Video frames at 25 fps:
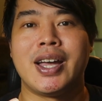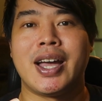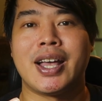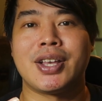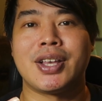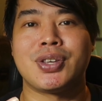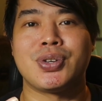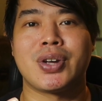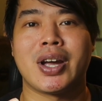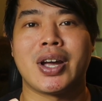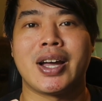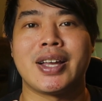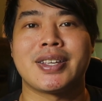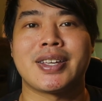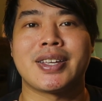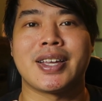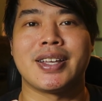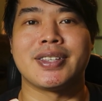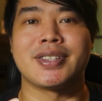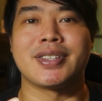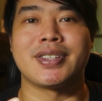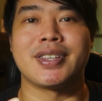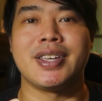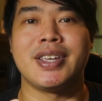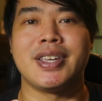As you guys
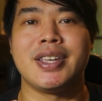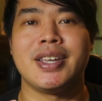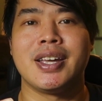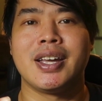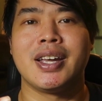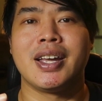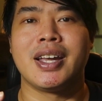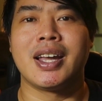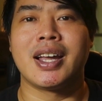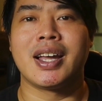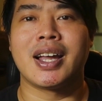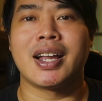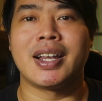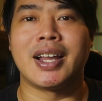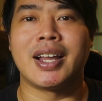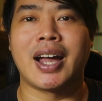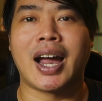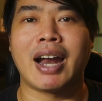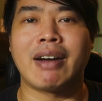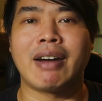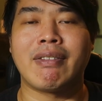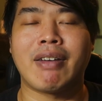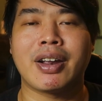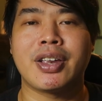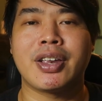can see, the
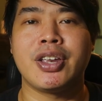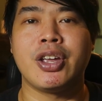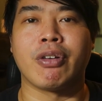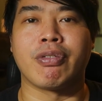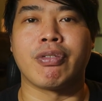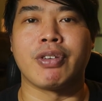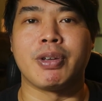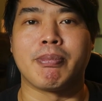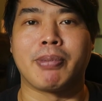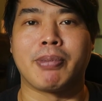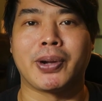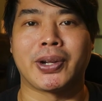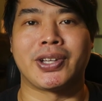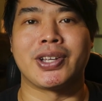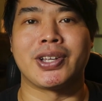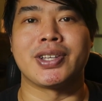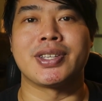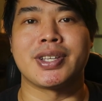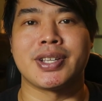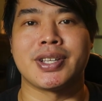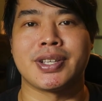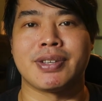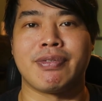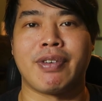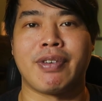hierarchy of
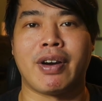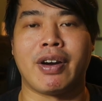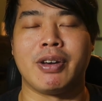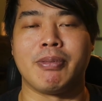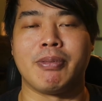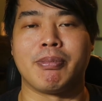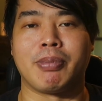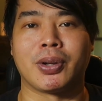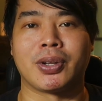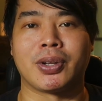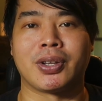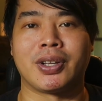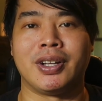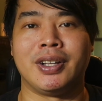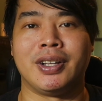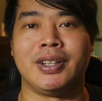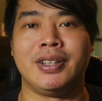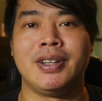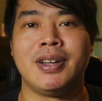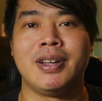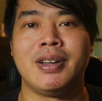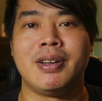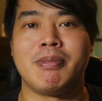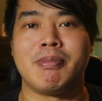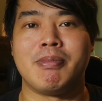importance is very
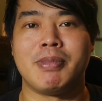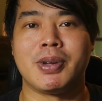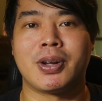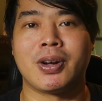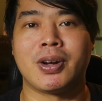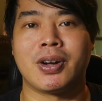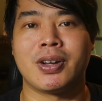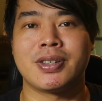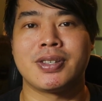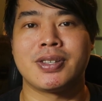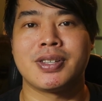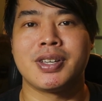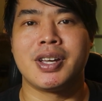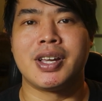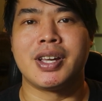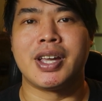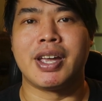important because